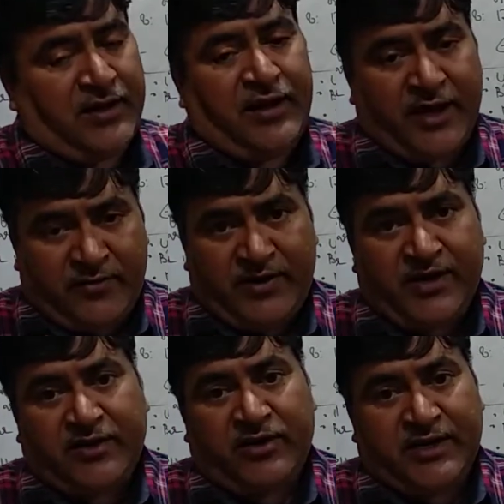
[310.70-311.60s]

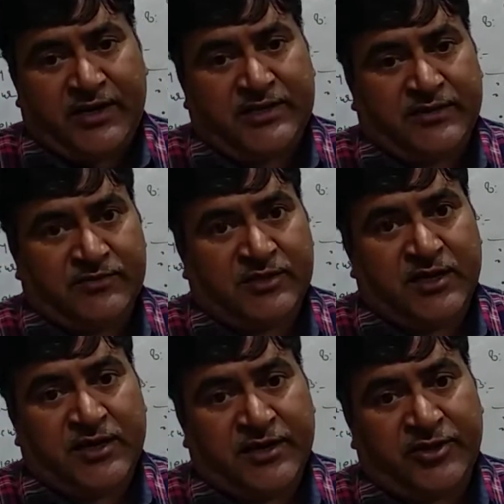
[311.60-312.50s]
aquatic organisms,
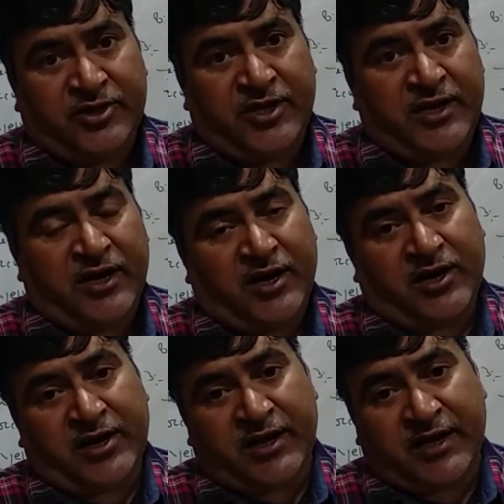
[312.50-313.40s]
they
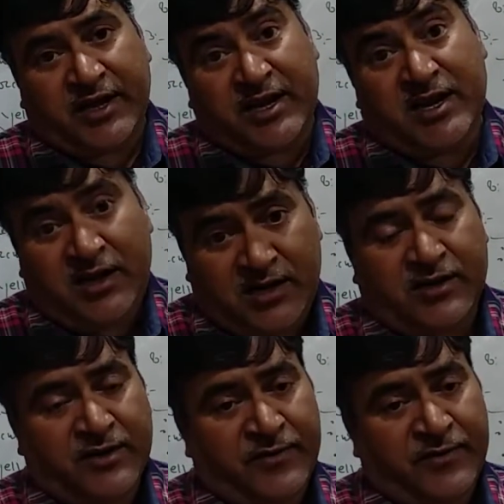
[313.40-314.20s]
are killed